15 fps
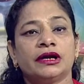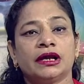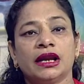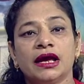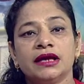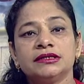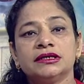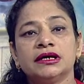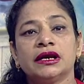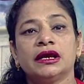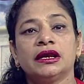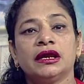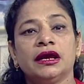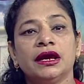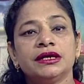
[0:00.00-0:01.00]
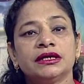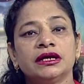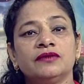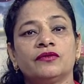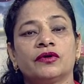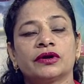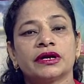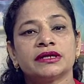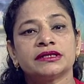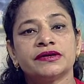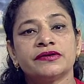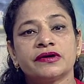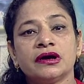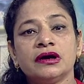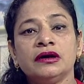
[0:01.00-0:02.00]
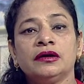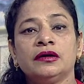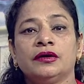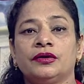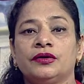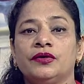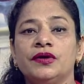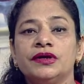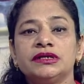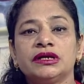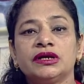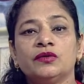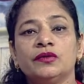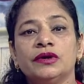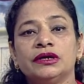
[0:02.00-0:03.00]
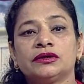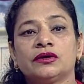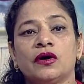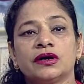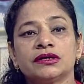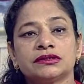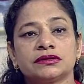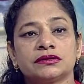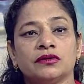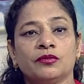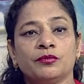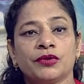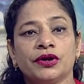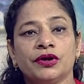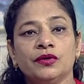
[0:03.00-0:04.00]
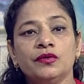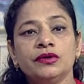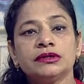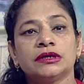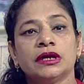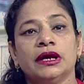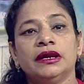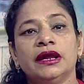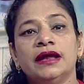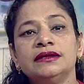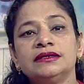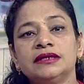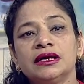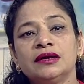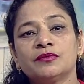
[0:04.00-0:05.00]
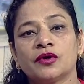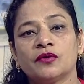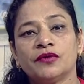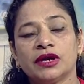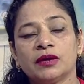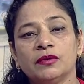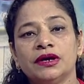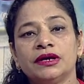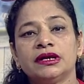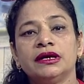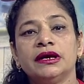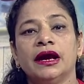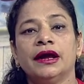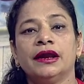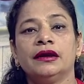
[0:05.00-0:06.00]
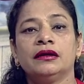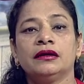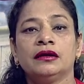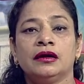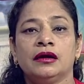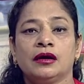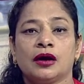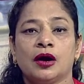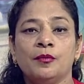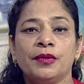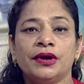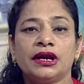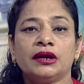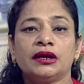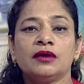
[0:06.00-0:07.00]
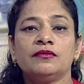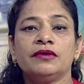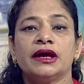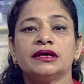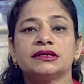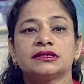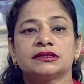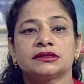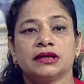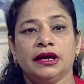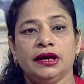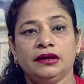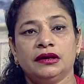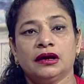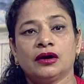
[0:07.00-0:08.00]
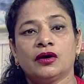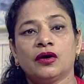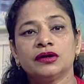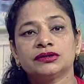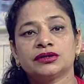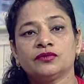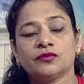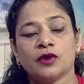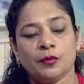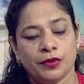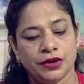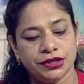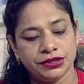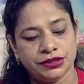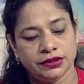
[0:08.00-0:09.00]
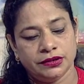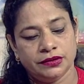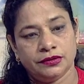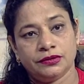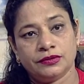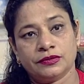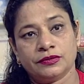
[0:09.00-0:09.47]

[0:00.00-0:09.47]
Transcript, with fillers: fertilizer, irrigation, water etc., reducing unit cost of produce, enhancing profitability and competitiveness in the cost of operation.